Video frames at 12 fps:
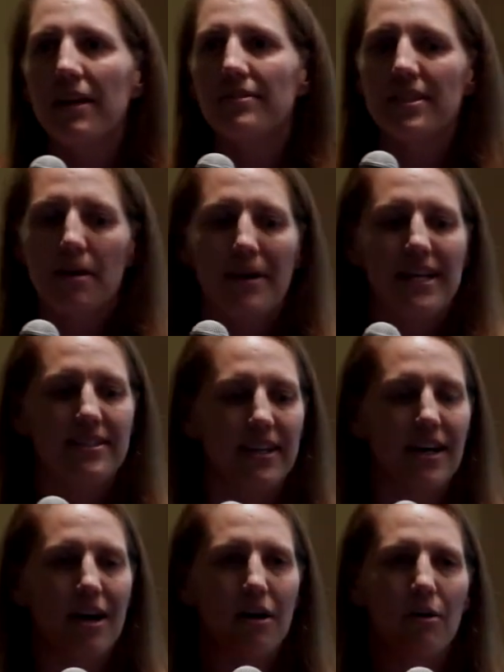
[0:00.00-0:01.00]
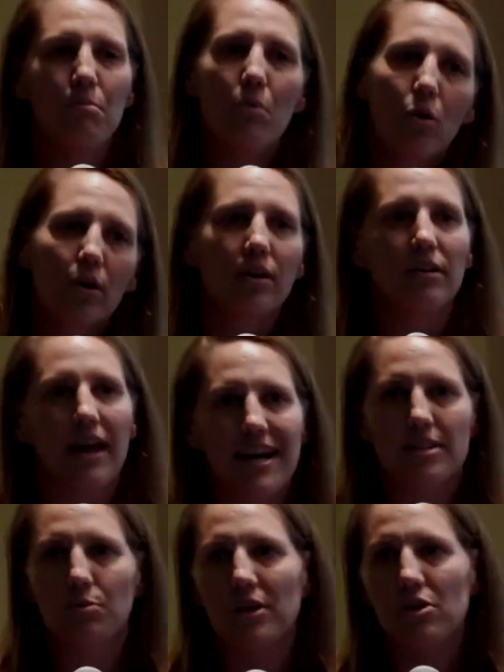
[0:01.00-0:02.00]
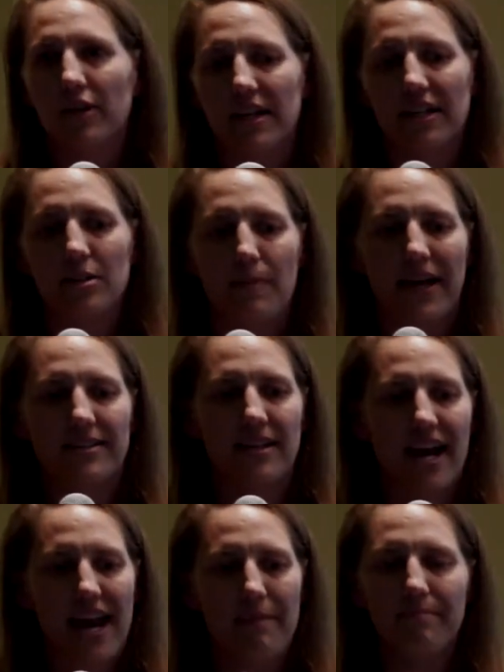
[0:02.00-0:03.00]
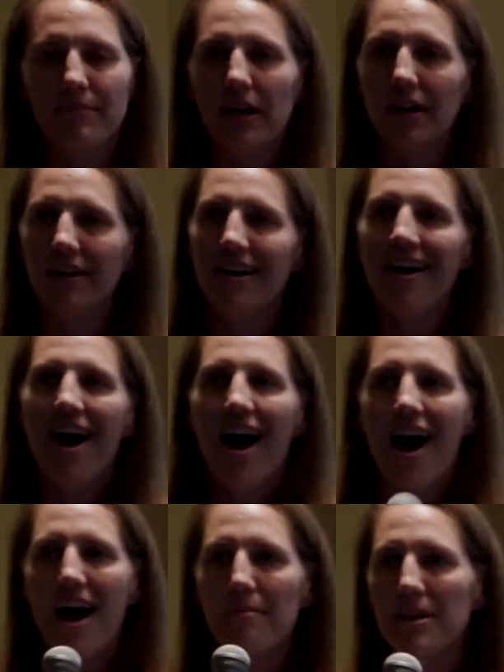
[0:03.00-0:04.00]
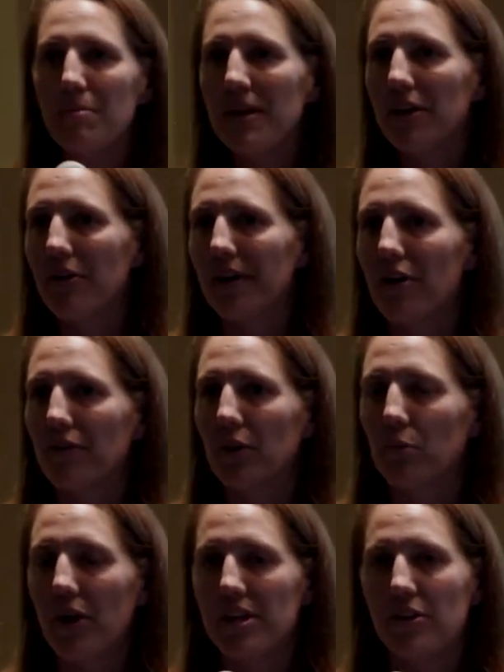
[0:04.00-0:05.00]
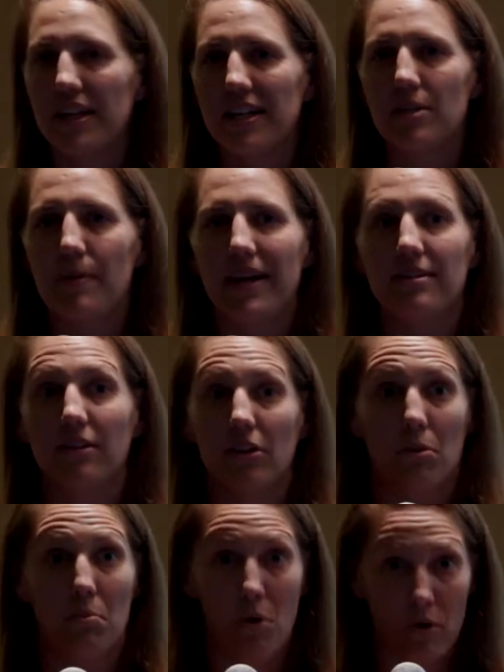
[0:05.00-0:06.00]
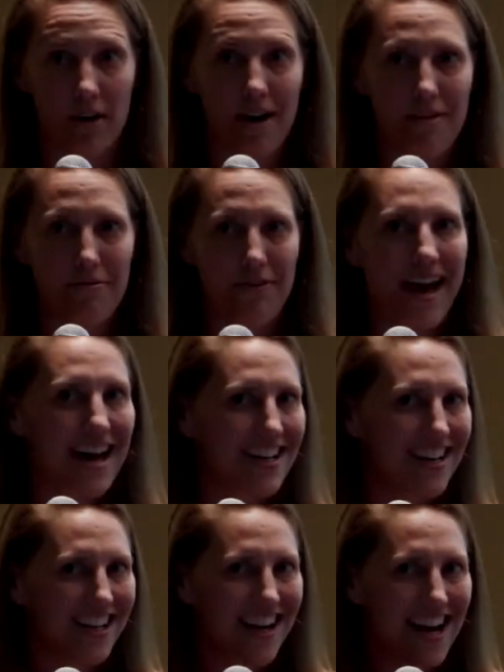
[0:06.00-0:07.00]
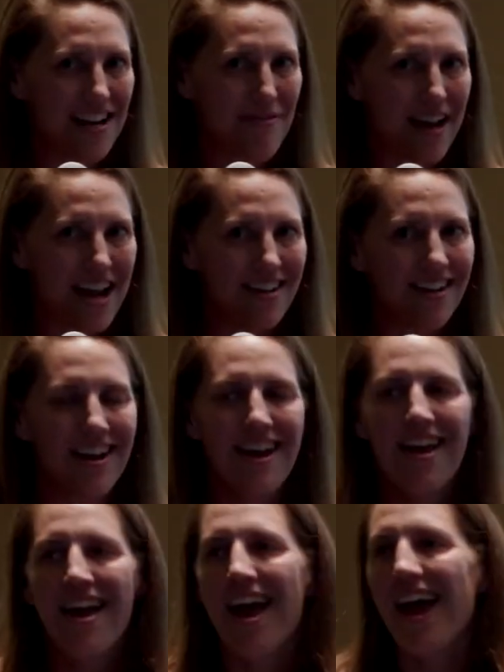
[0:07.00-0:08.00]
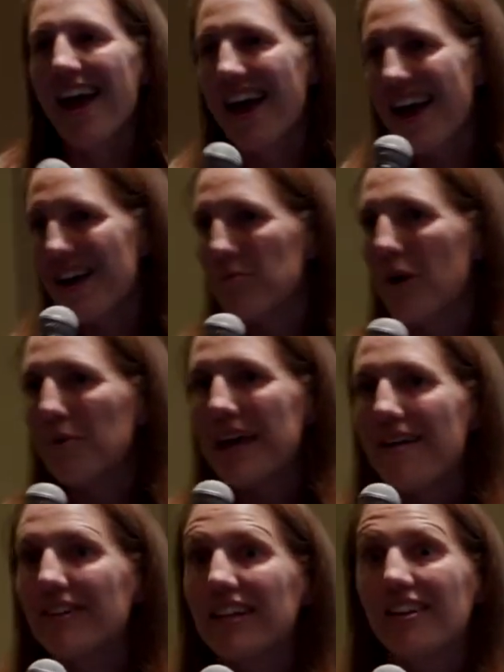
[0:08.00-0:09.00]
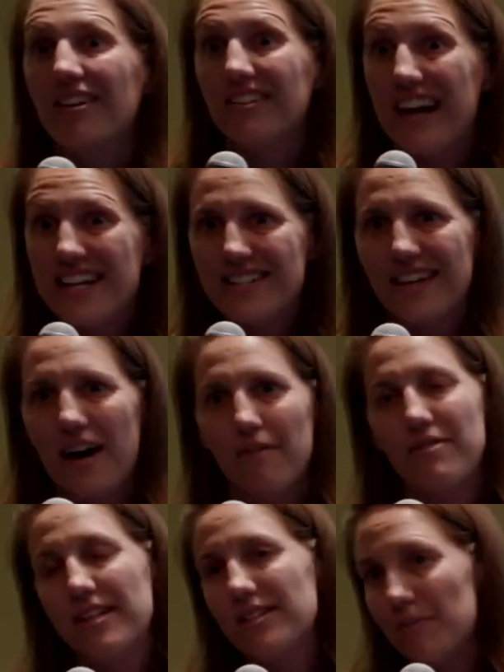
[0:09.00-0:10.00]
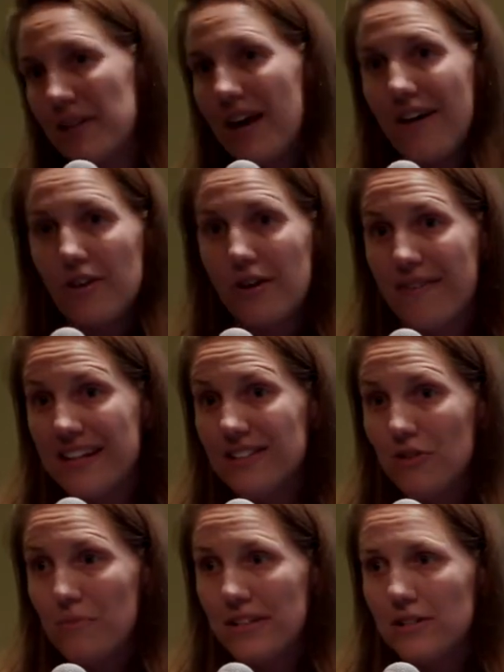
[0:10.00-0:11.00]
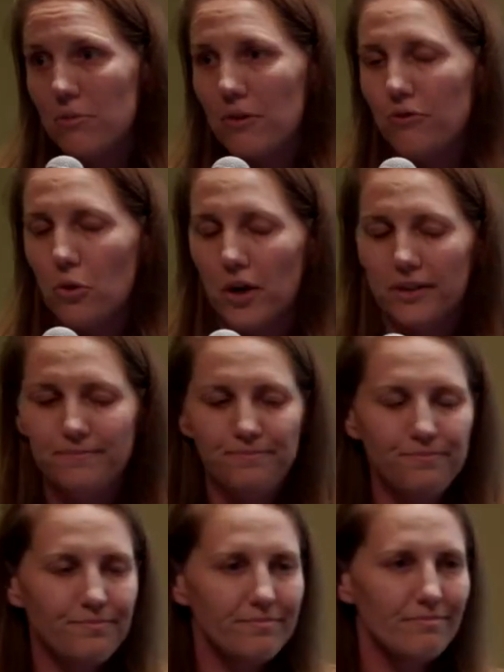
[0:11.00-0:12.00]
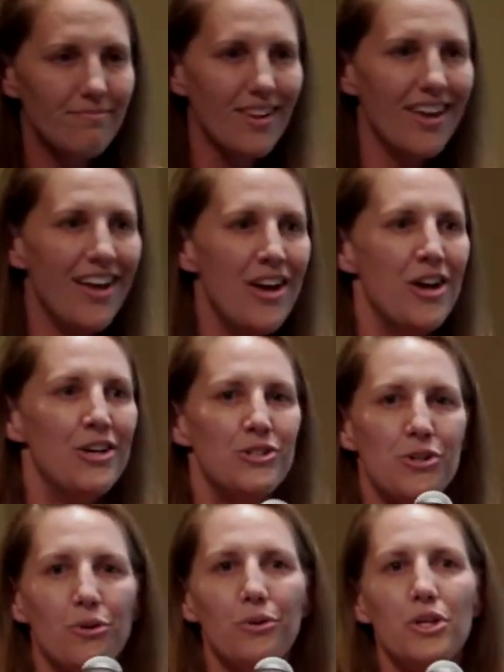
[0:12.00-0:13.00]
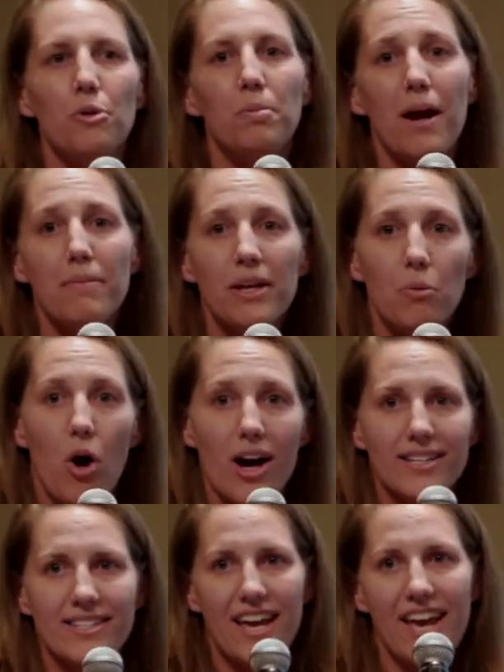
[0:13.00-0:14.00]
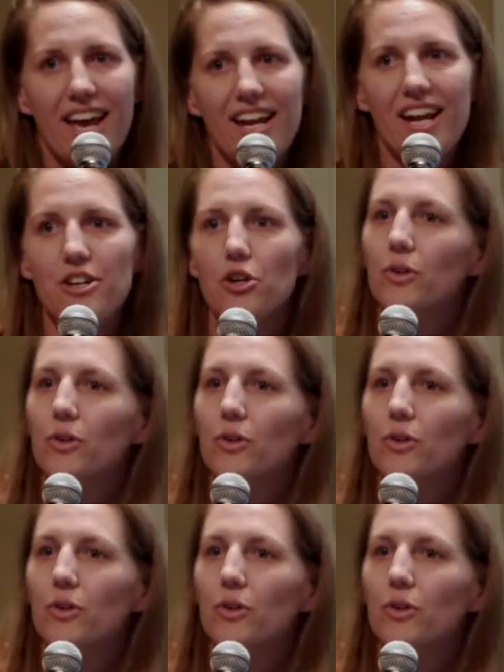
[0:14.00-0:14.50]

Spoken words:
have some idea, more or less, what you can expect tonight. I'm going to be going over what you can expect a little more of at an Ignite event, and what we have a little less of than some of the other events you've been to before. So you probably walked in and you